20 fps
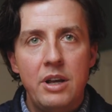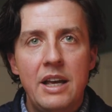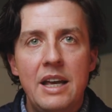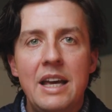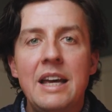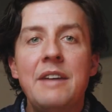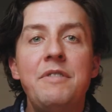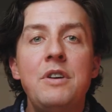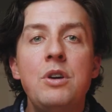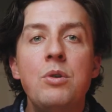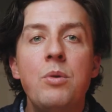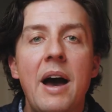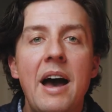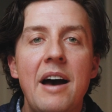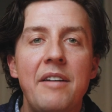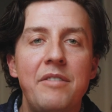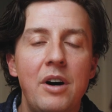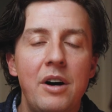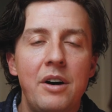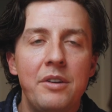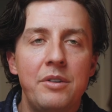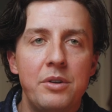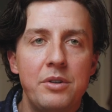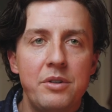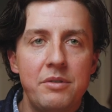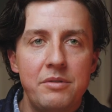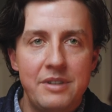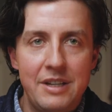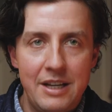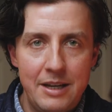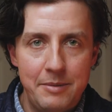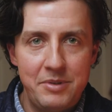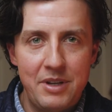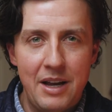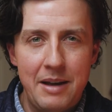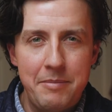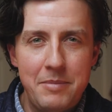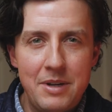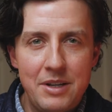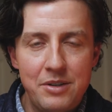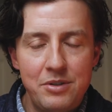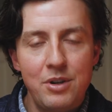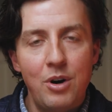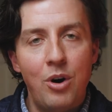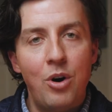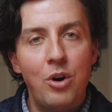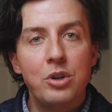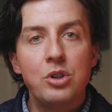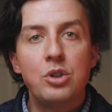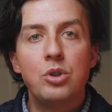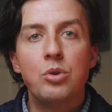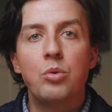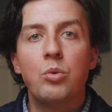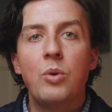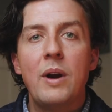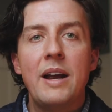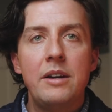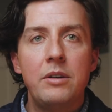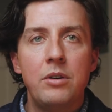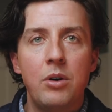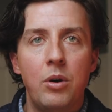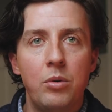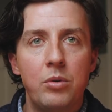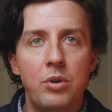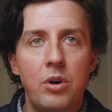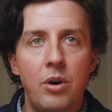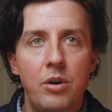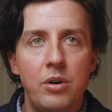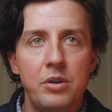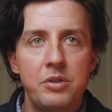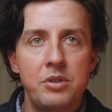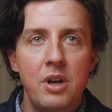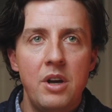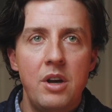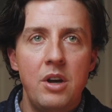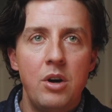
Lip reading: If you have other tips I missed on great cold calls